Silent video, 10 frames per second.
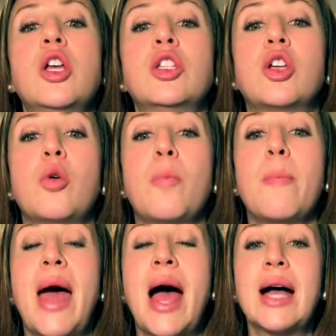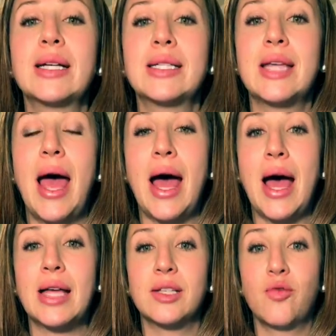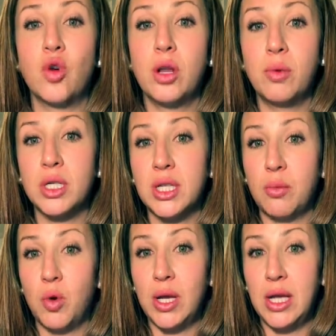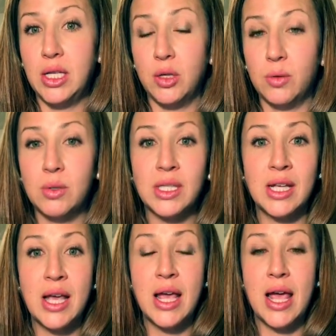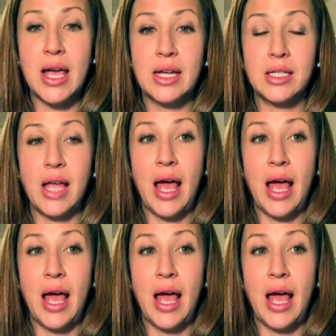So max has 40% more ketones, and it